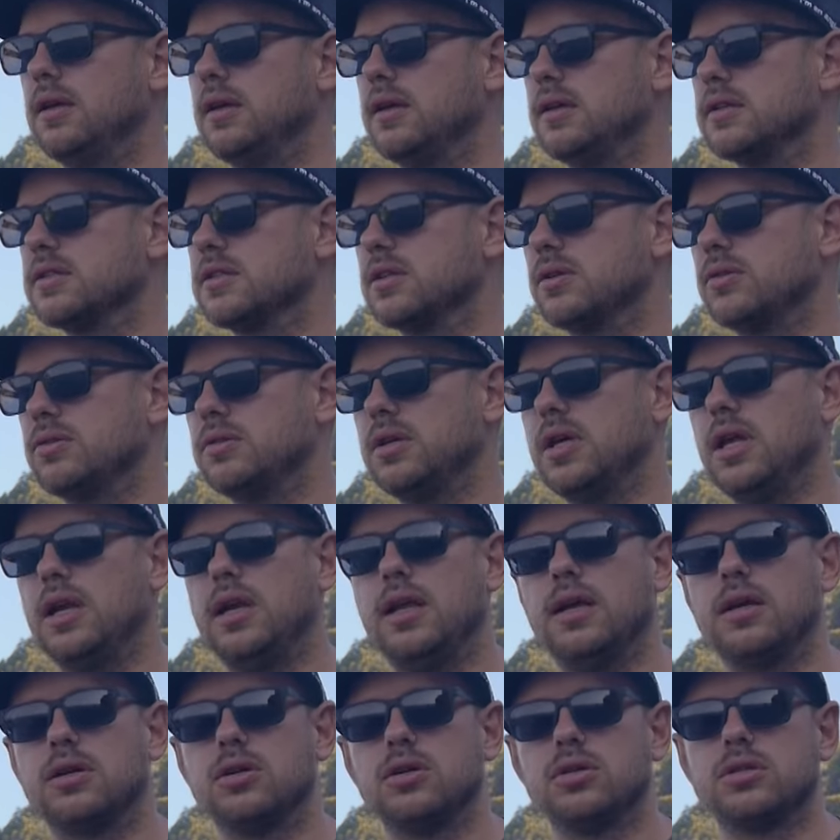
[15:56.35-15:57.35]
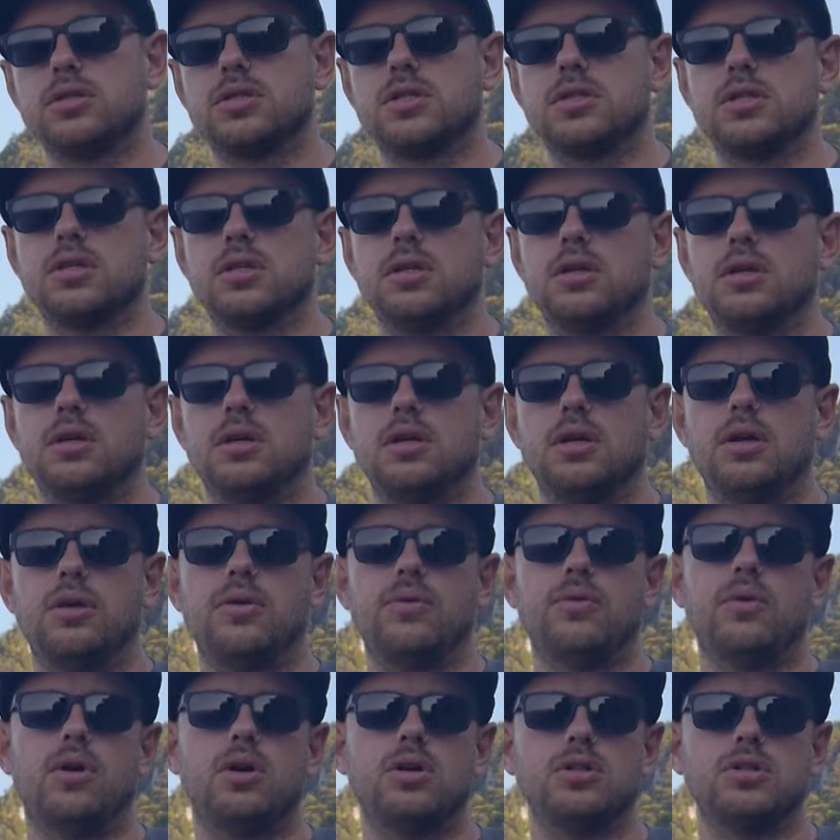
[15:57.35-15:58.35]
is a really good
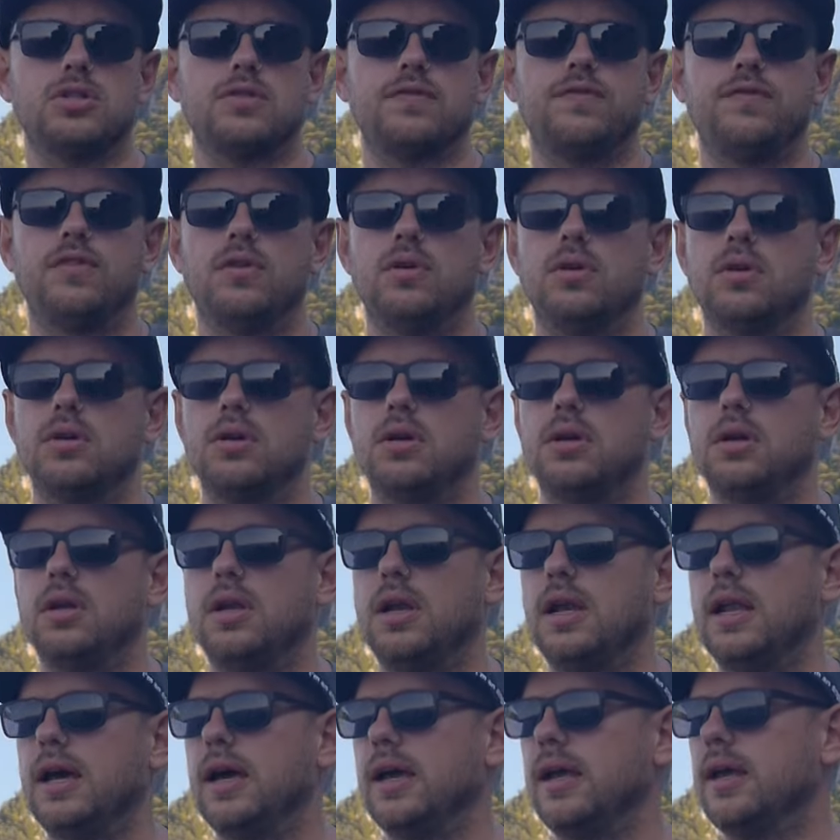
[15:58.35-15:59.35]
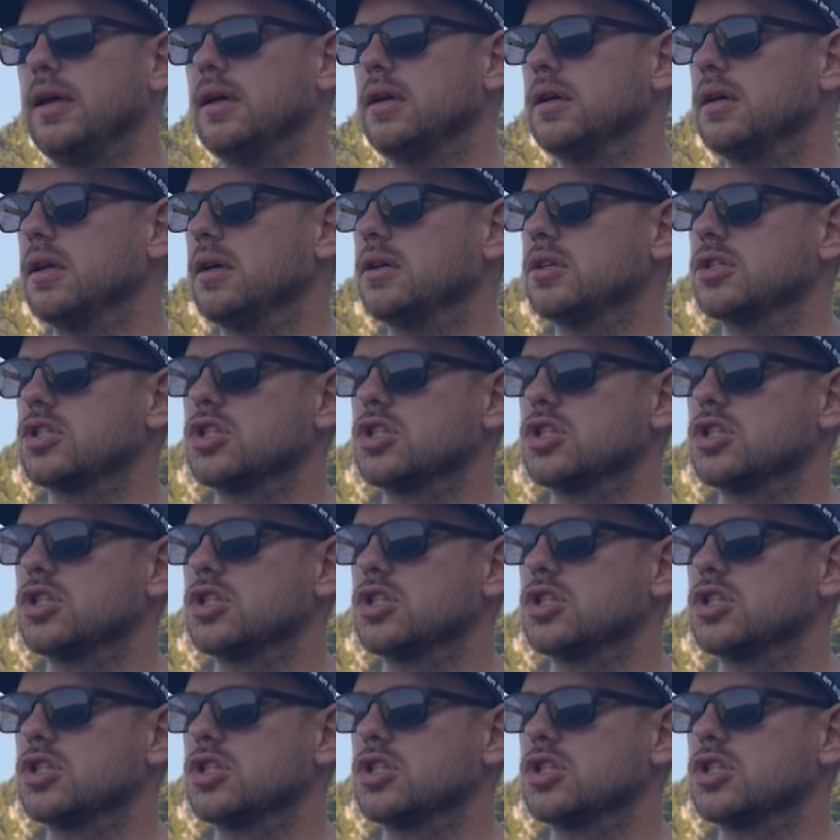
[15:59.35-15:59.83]
rod for like